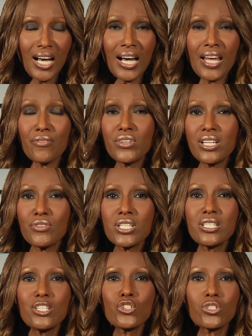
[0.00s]
I have never
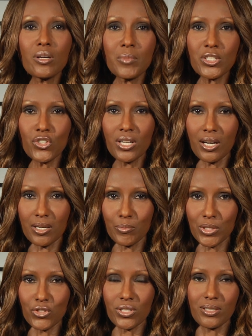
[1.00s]
seen so much
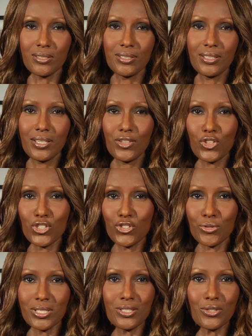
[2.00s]
garbage in the
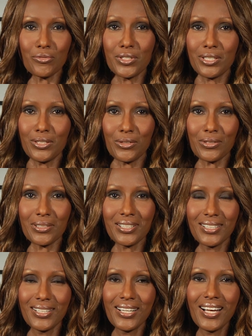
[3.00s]
streets of New York.
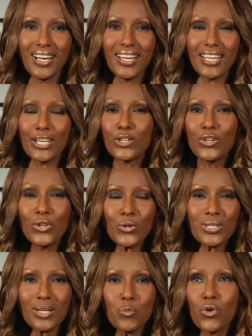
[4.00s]
It
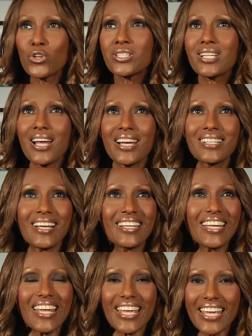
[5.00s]
looked worse like than
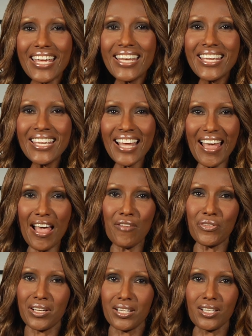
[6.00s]
any
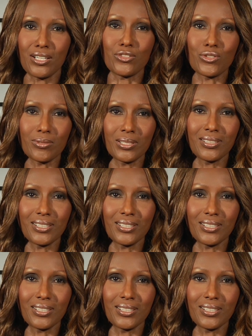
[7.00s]
African country.